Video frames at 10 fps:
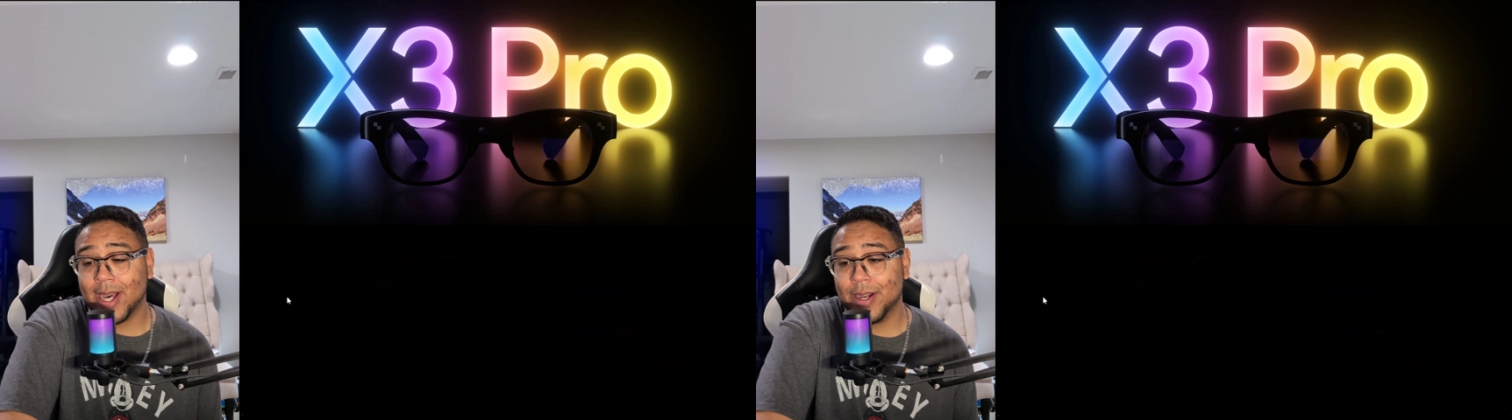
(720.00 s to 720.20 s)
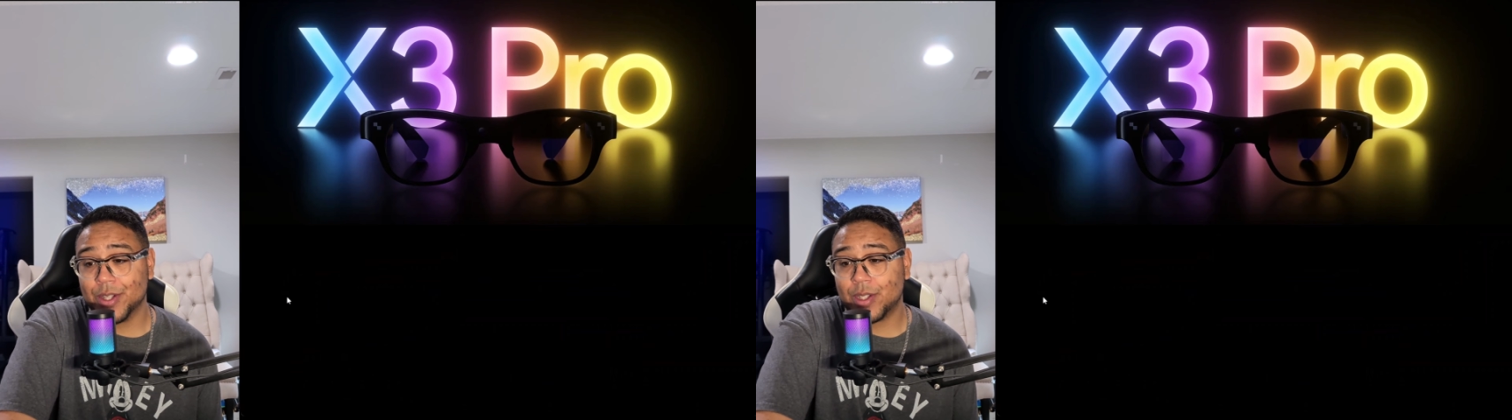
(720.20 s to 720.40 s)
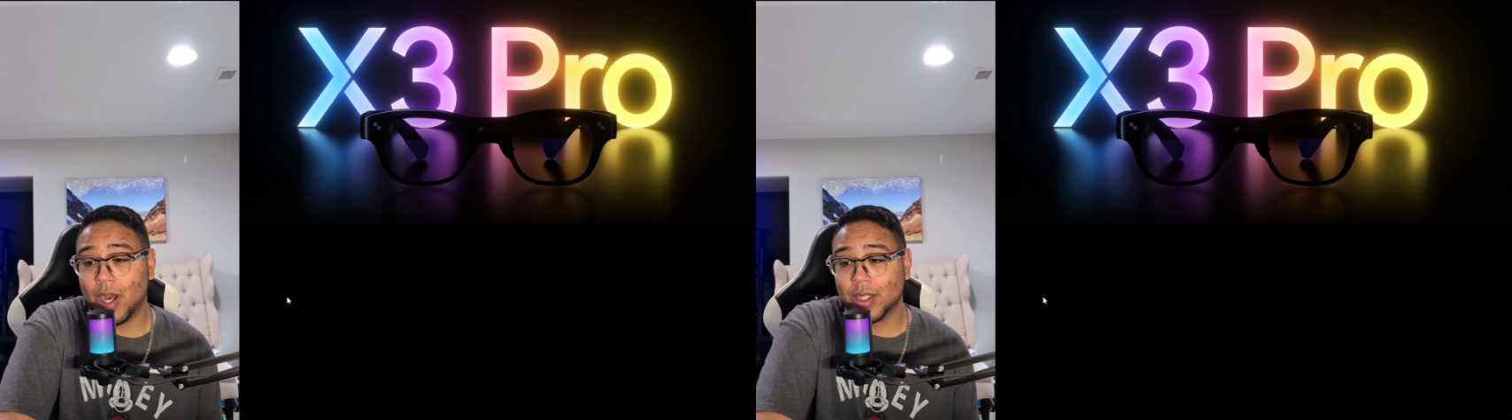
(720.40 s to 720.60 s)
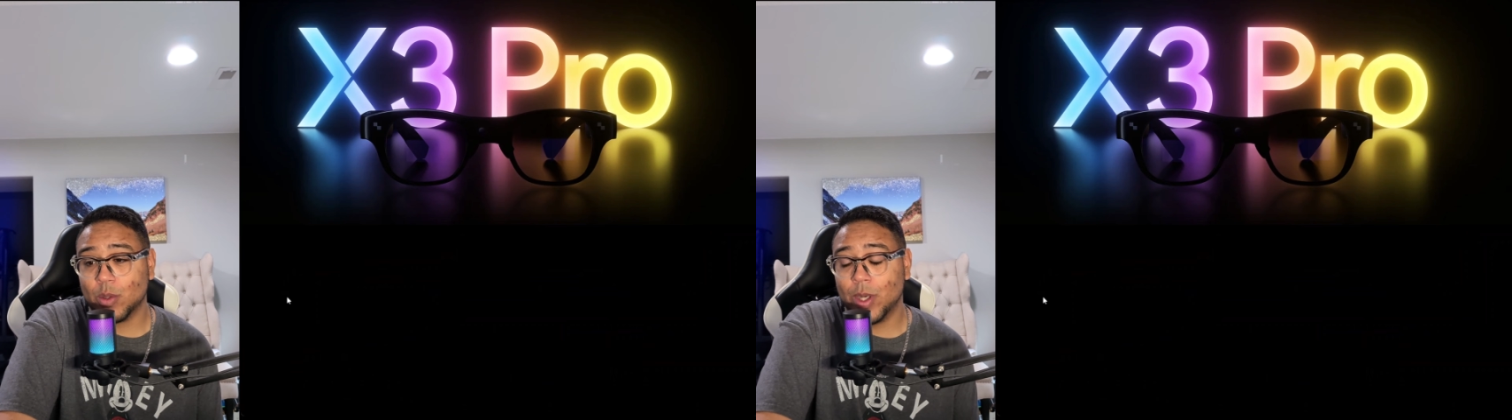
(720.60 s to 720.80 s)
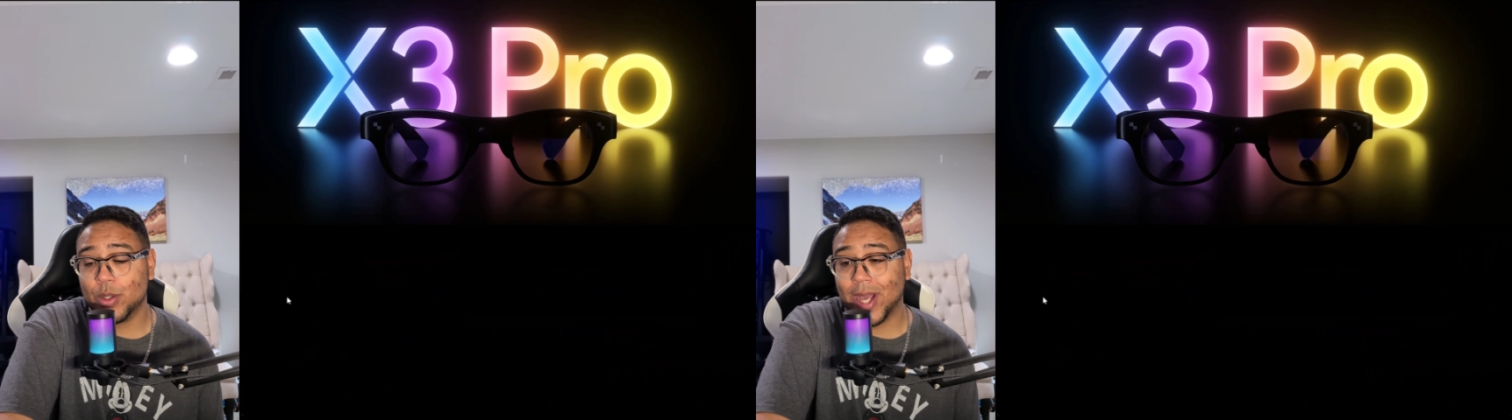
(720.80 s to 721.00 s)
of just talk to
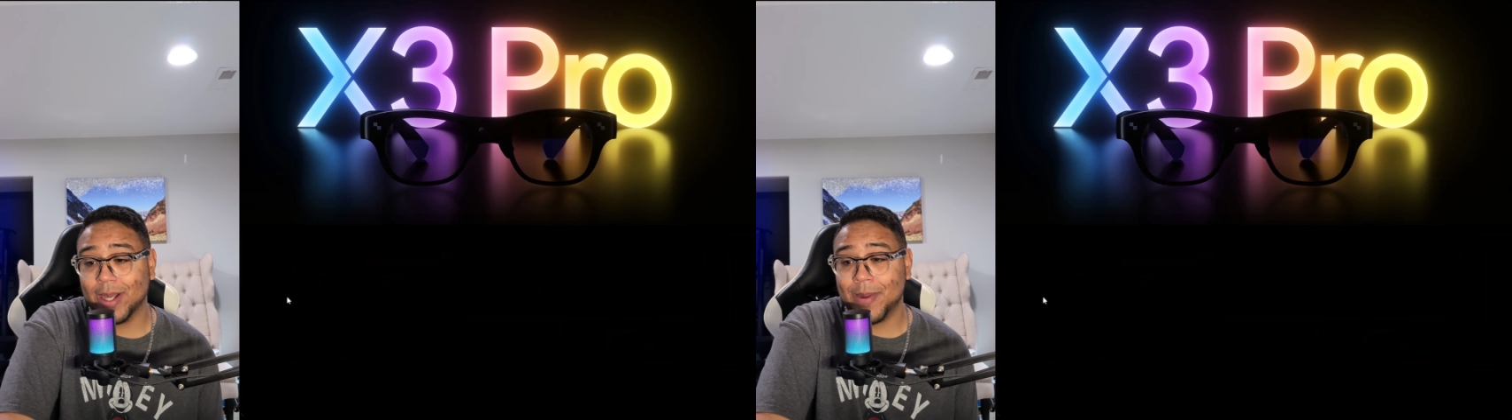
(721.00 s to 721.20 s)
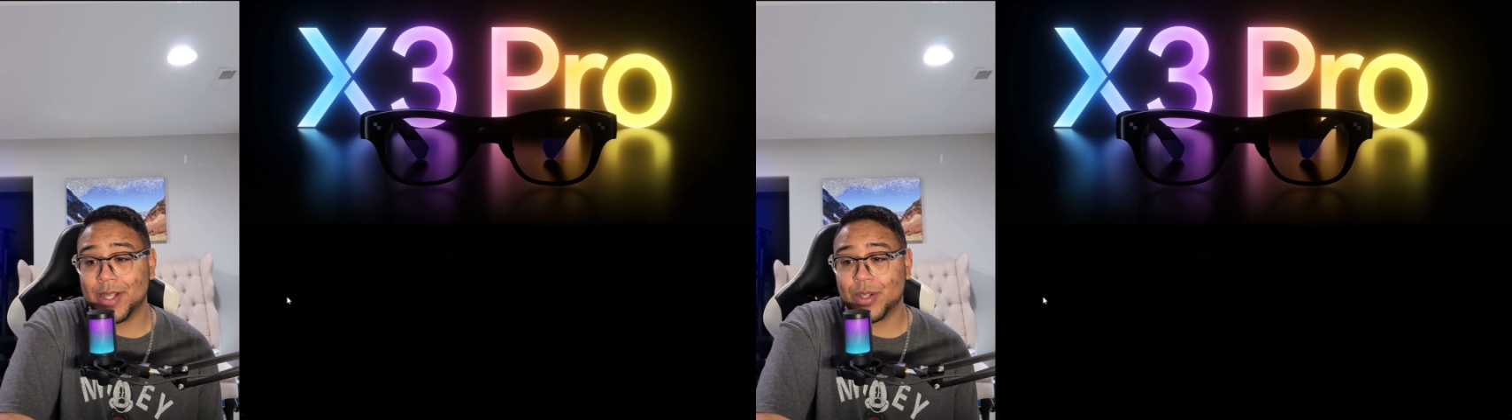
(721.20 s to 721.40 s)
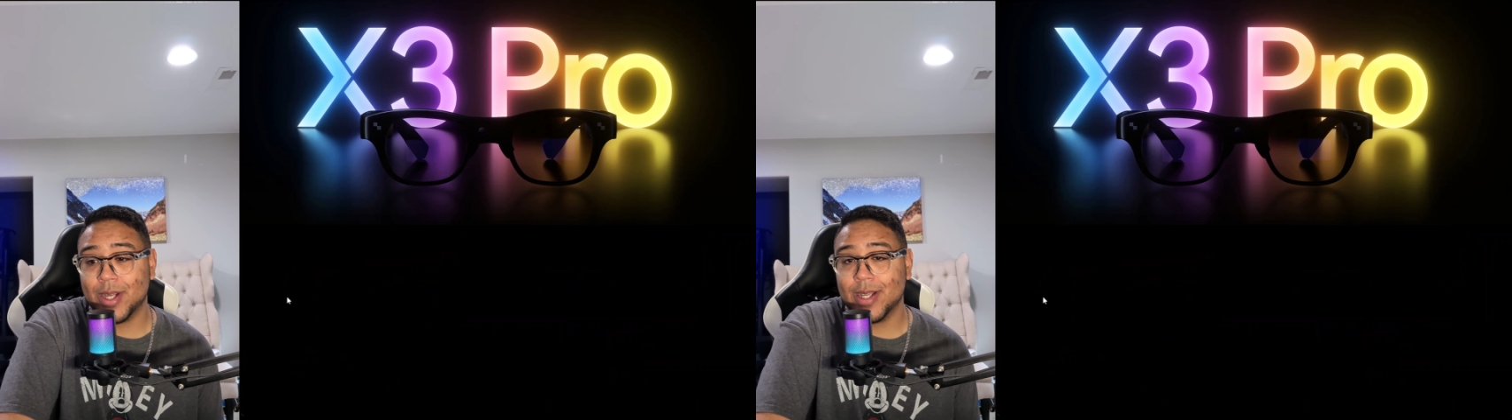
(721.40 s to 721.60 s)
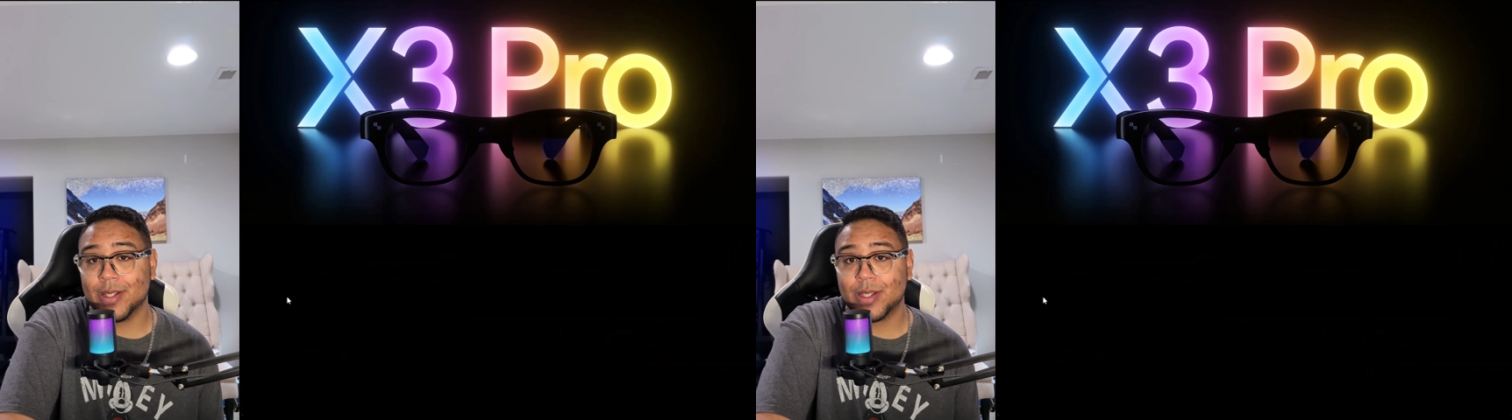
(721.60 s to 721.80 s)
what Dragon Master is.